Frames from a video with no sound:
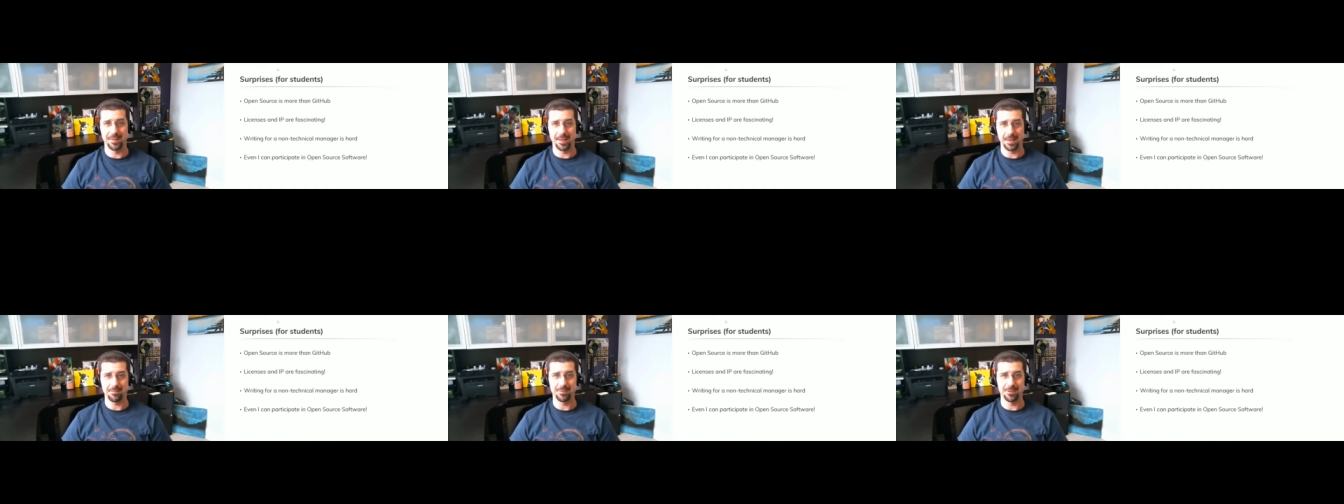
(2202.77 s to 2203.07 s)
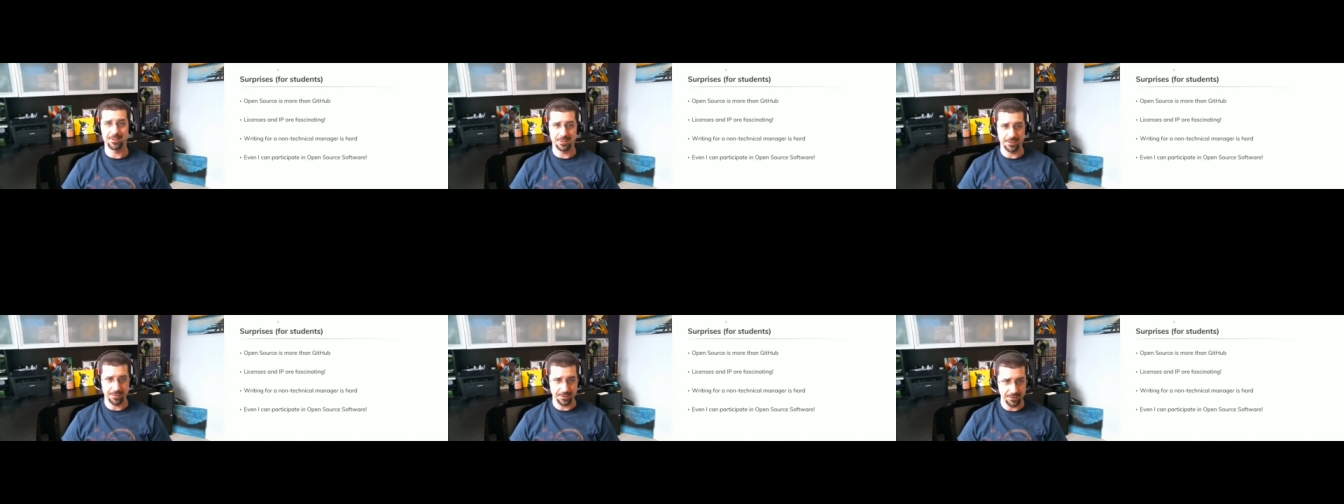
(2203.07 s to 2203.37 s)
that
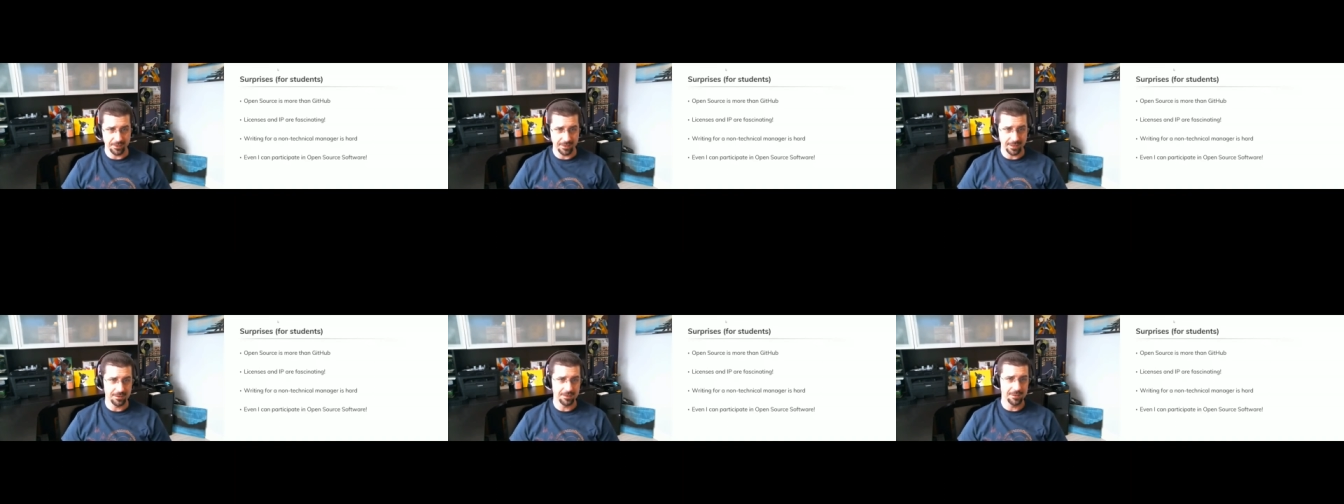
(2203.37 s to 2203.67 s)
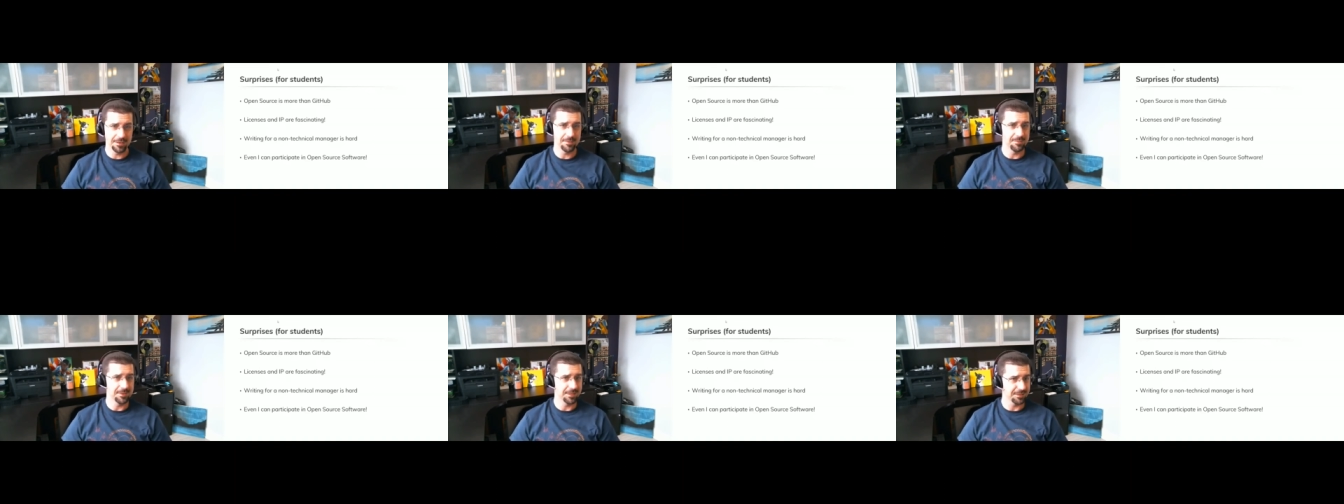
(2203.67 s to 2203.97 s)
particular
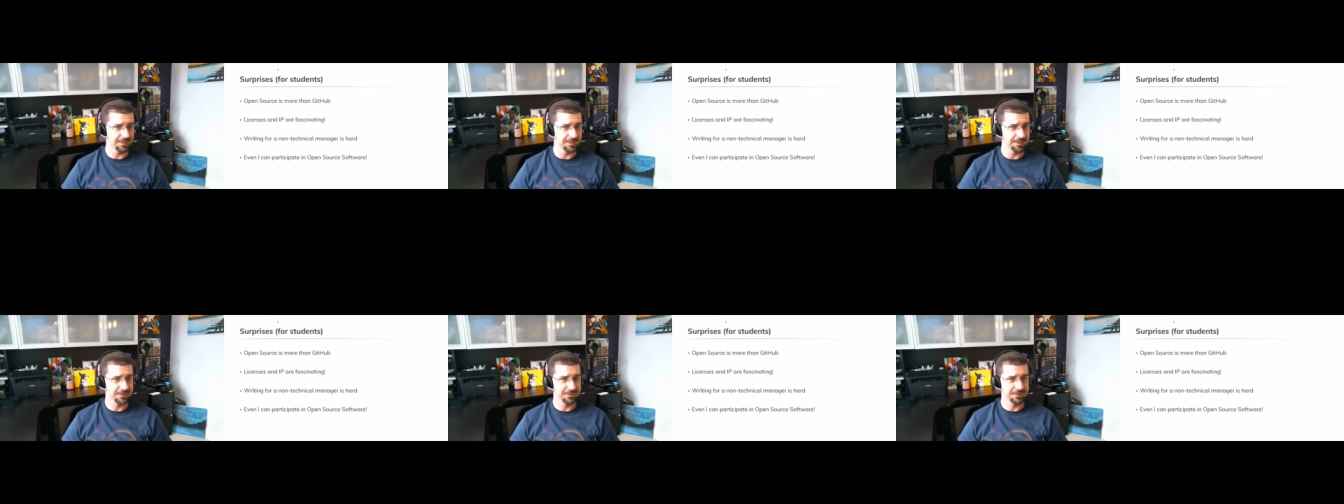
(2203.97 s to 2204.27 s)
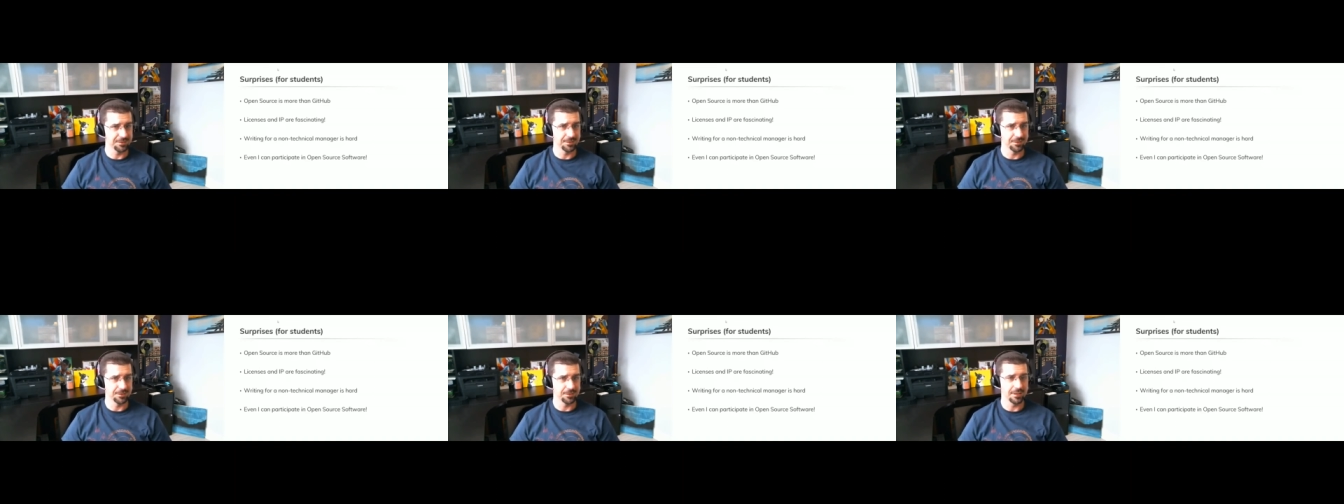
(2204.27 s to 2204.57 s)
area
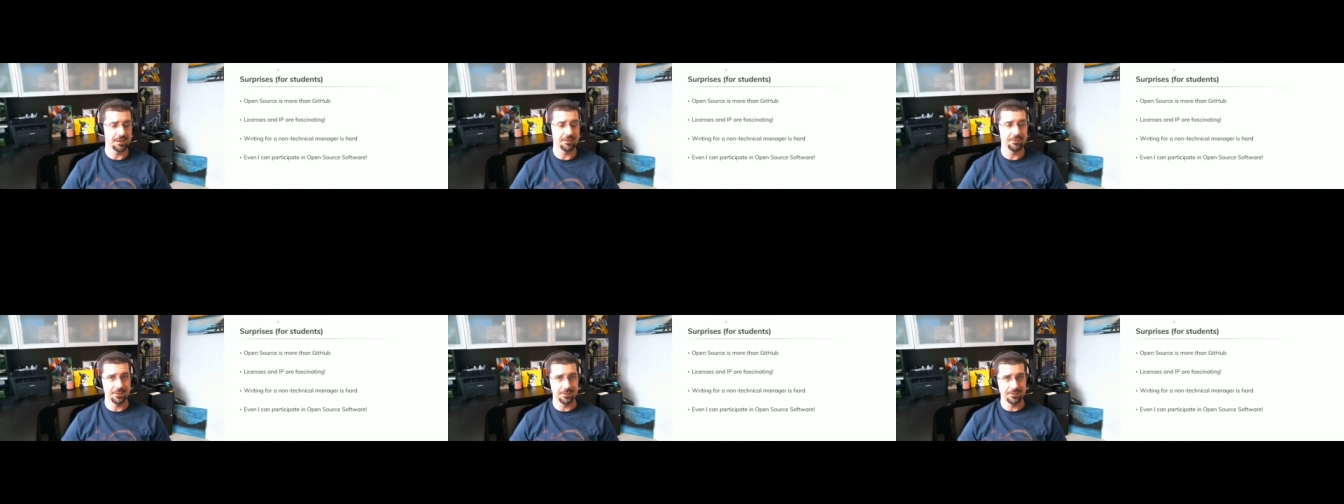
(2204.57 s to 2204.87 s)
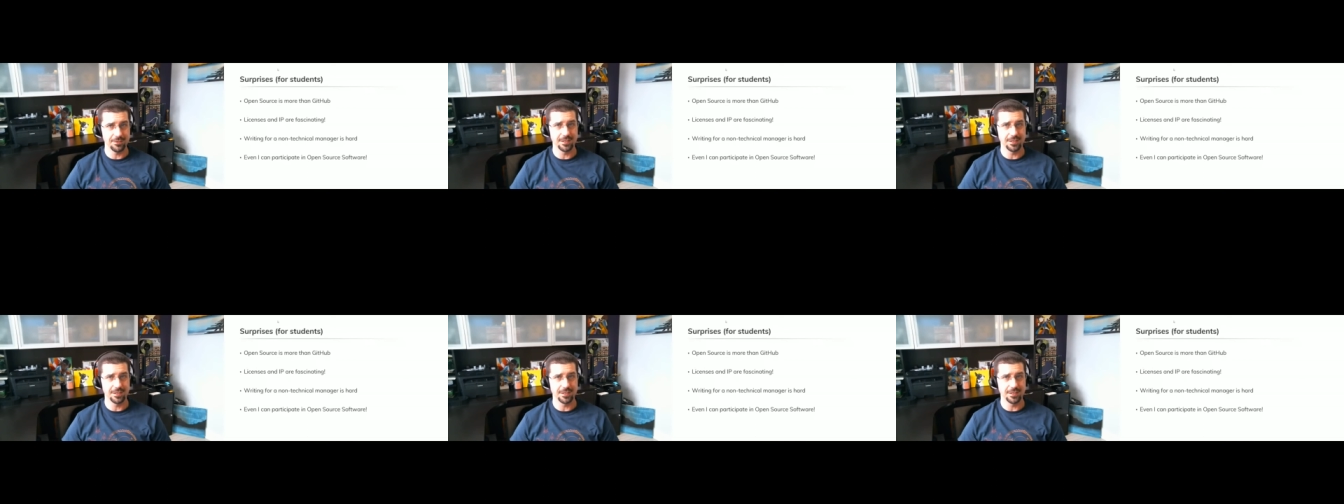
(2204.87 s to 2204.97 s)
because the level of